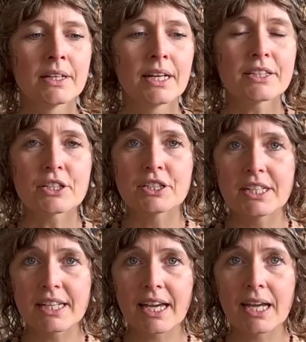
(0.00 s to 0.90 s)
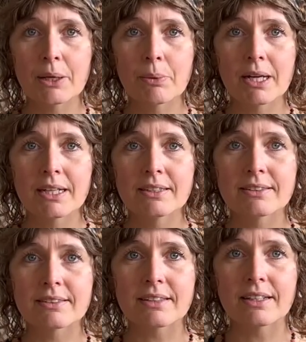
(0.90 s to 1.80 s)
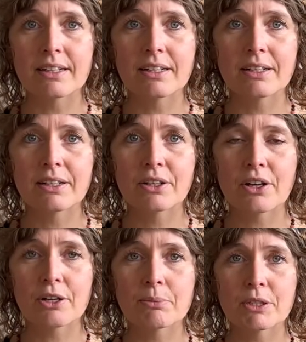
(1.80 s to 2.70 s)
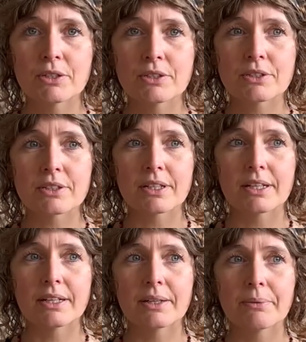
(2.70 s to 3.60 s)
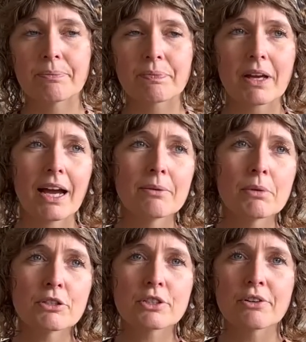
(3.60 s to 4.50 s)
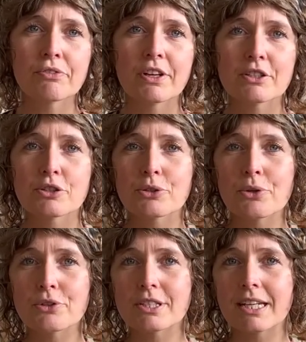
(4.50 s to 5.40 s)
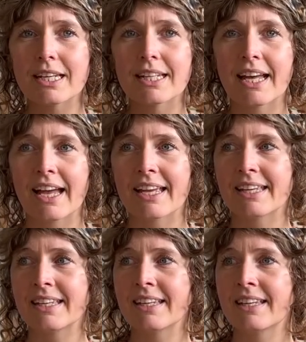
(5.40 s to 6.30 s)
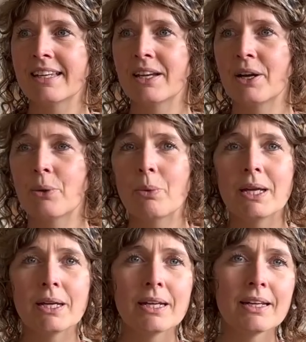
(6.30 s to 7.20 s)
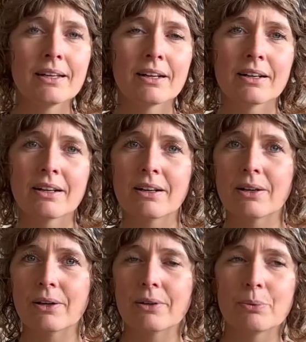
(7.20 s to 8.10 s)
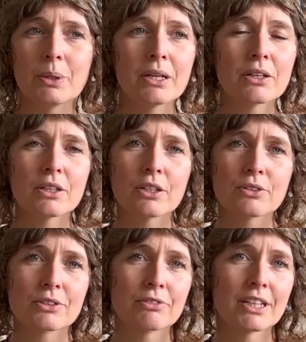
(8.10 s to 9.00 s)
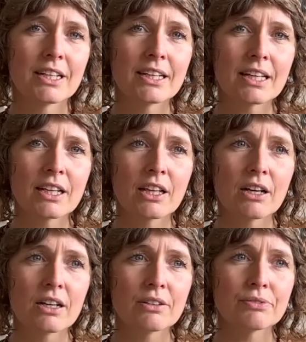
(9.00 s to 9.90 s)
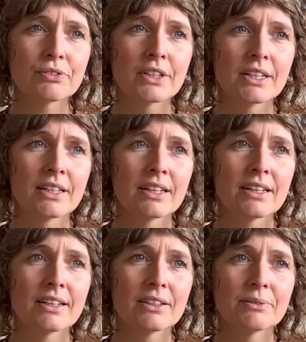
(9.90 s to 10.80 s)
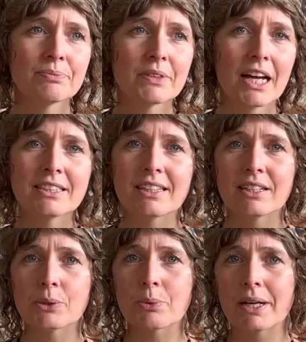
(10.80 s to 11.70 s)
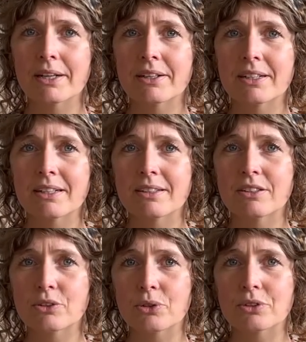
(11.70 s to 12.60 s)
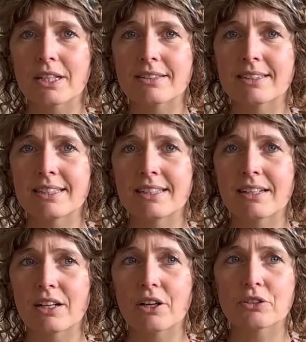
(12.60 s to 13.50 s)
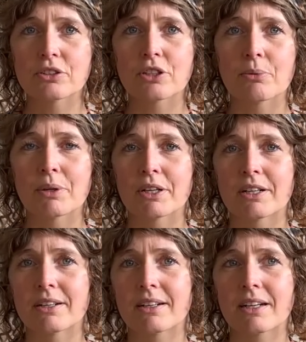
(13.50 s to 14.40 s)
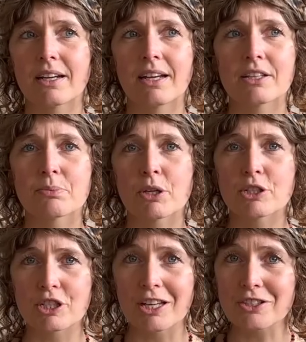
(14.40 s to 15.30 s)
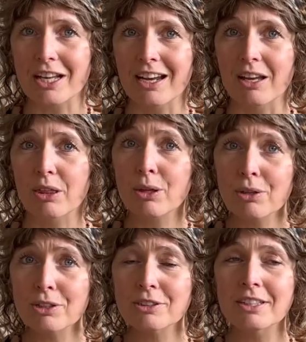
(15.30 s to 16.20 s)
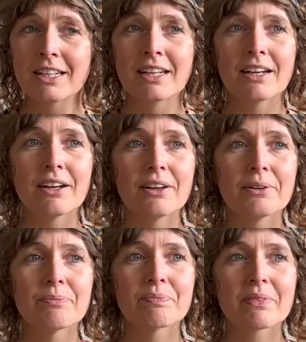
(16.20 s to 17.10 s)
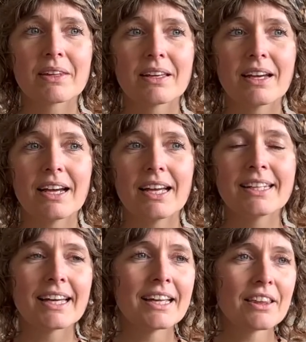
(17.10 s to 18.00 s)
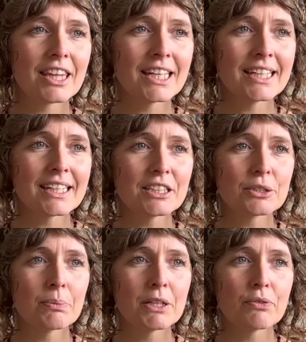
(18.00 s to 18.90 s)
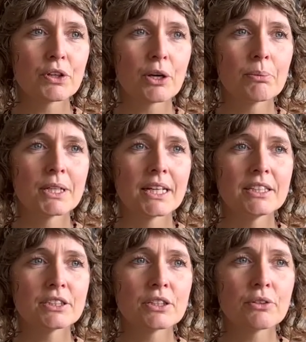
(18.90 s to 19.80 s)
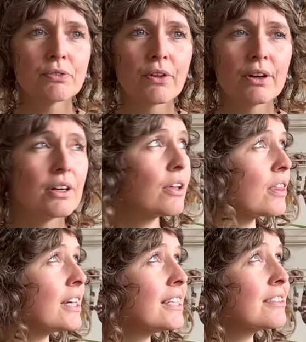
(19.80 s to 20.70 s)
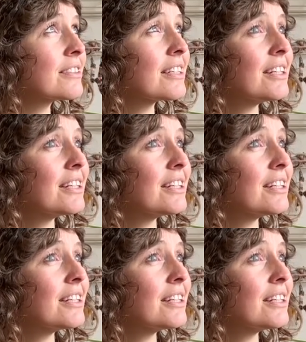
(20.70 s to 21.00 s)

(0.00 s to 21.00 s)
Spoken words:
It's a DK weight garment. I must confess, Tolsta and we are not really in love. I didn't wear the Tolsta tee last summer as much as I thought. And I think it's a bit of a combination of things.